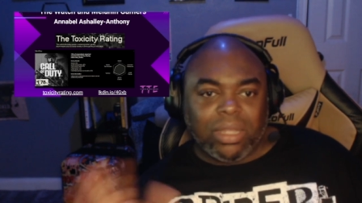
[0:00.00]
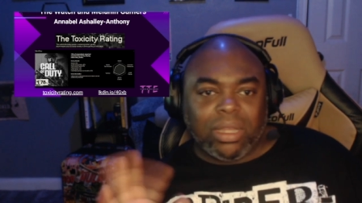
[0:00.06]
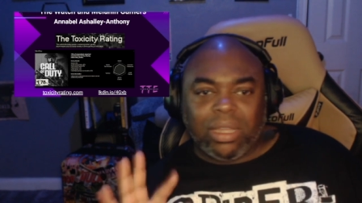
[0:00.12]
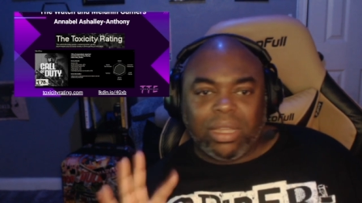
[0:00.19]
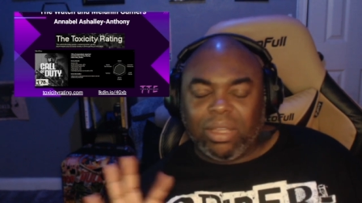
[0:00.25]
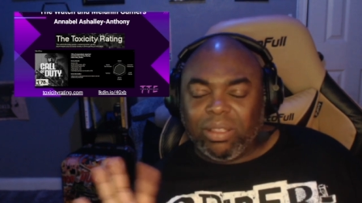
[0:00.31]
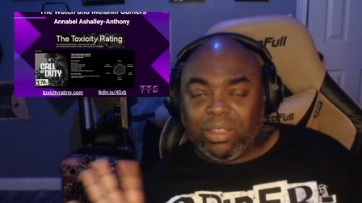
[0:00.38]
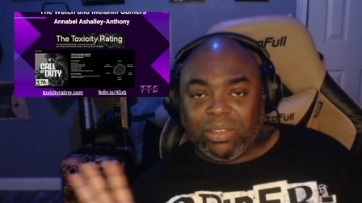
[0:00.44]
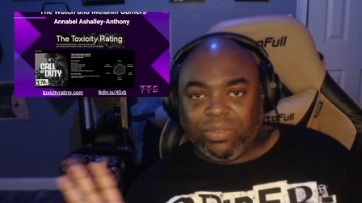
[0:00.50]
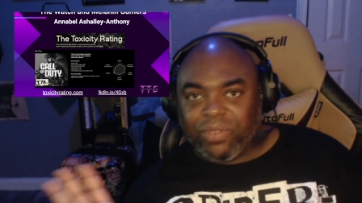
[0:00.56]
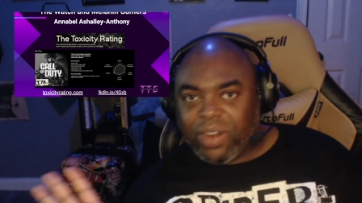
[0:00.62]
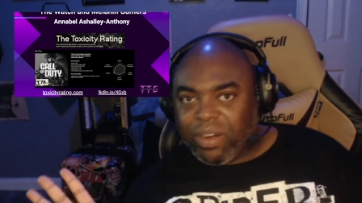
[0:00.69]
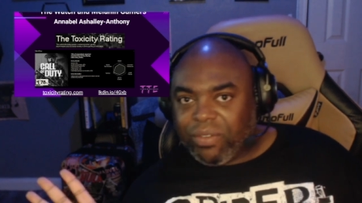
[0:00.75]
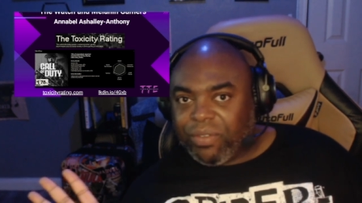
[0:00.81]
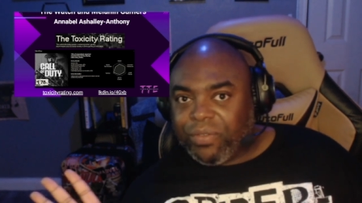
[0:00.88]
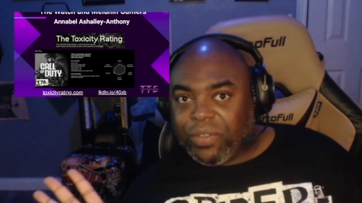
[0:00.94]
Uh, there's
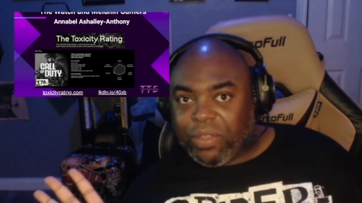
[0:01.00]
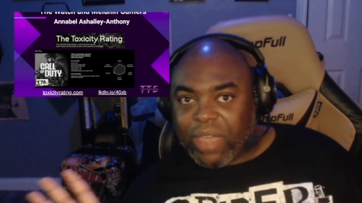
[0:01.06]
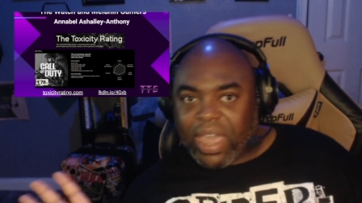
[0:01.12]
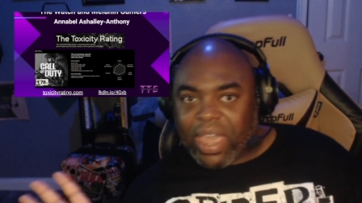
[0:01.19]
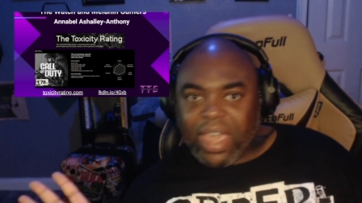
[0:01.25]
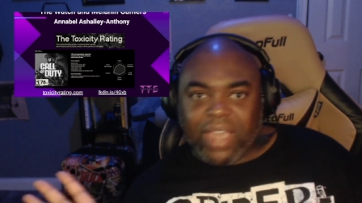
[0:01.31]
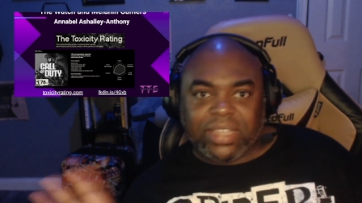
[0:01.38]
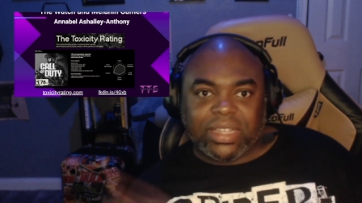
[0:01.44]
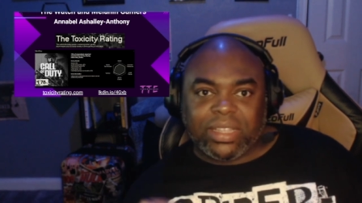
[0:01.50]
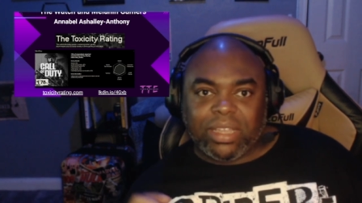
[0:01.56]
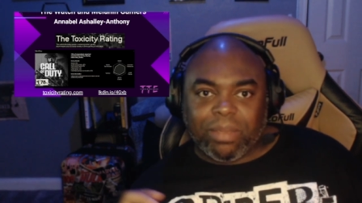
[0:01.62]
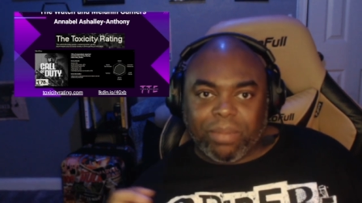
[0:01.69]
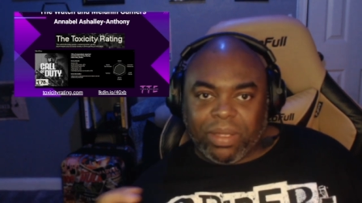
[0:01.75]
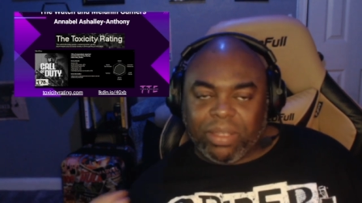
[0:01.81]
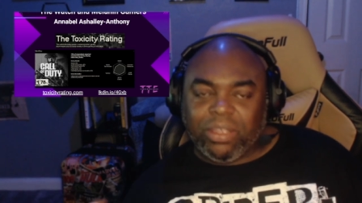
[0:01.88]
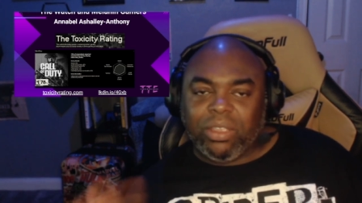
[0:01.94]
very few A's out there,
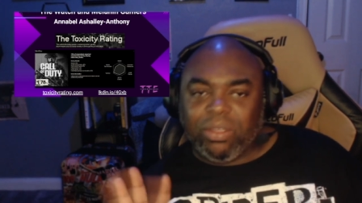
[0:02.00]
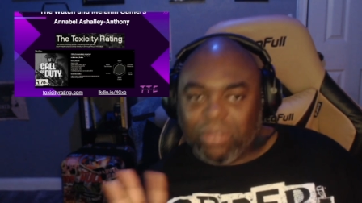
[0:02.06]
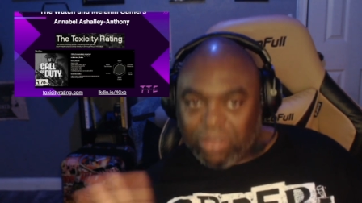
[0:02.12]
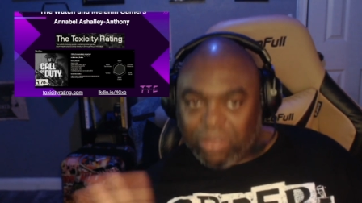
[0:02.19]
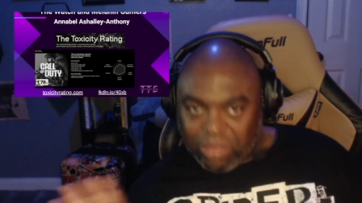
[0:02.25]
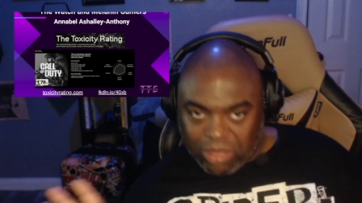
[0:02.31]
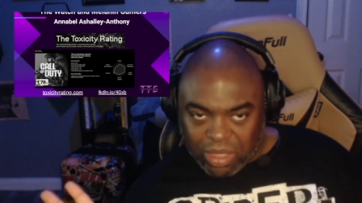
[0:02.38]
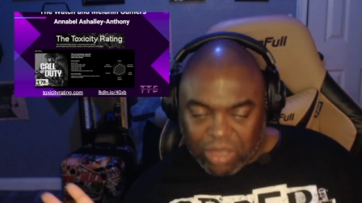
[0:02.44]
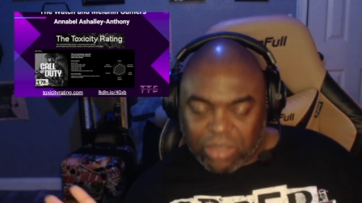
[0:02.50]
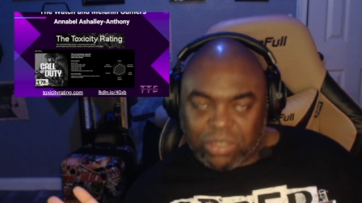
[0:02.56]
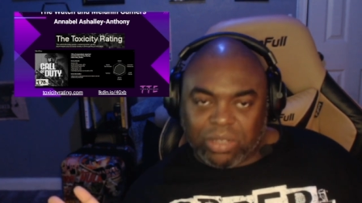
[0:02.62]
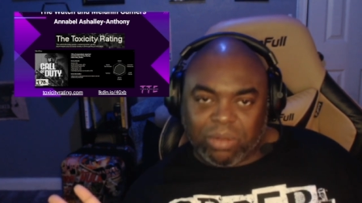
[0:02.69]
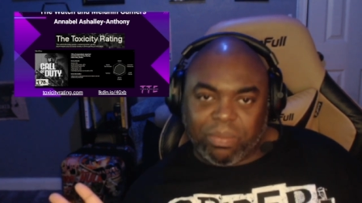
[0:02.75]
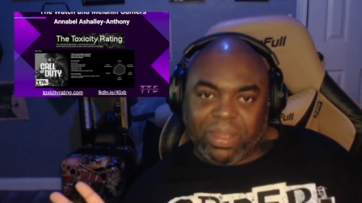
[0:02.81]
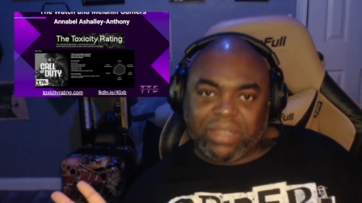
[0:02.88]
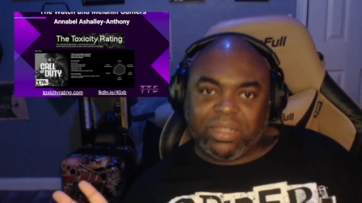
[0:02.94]
but those are
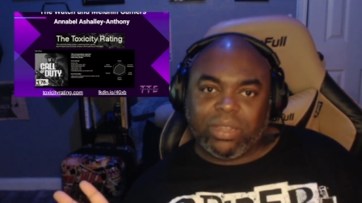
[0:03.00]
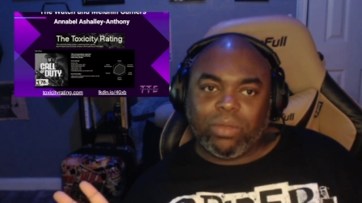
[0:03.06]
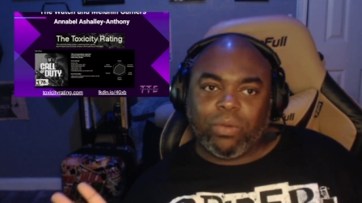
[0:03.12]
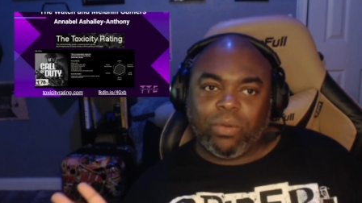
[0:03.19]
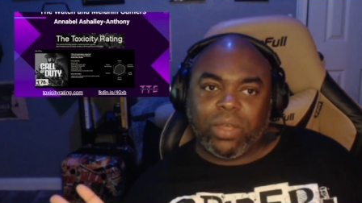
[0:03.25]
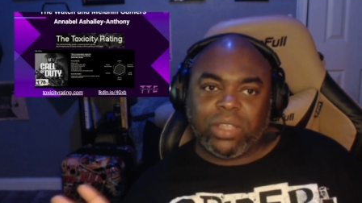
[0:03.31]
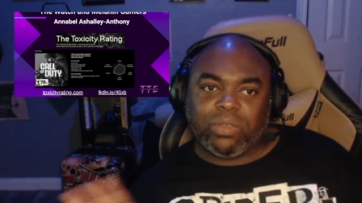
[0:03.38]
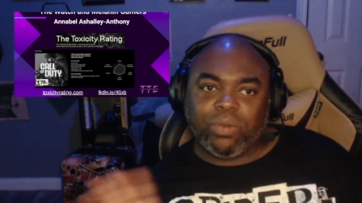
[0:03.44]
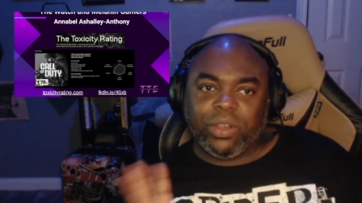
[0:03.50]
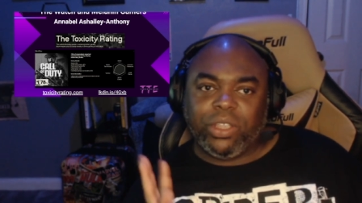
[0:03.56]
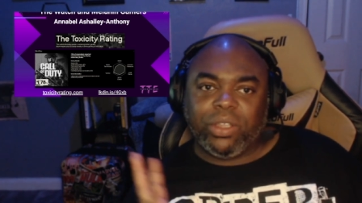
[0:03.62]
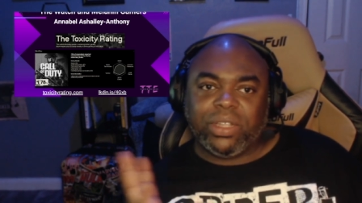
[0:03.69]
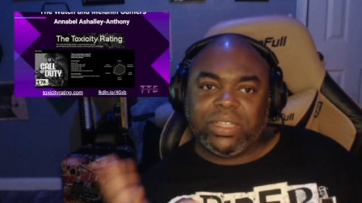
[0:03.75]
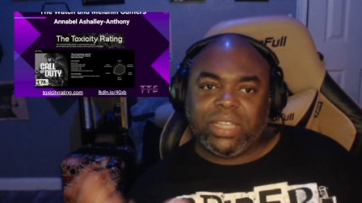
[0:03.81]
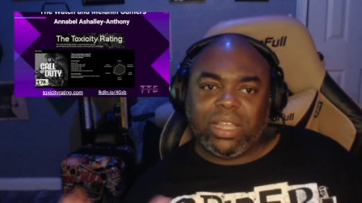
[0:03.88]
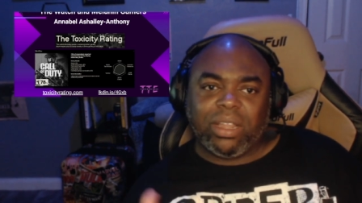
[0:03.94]
basically the ones where you can
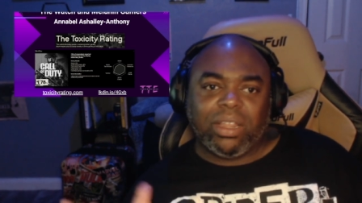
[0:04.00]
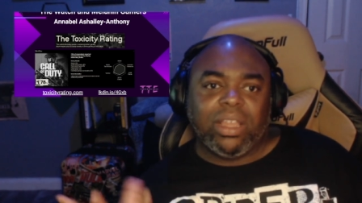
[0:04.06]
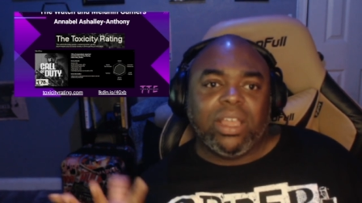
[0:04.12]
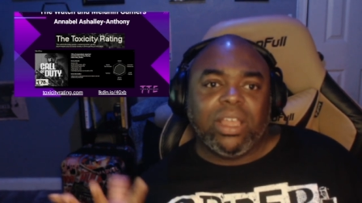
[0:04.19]
tell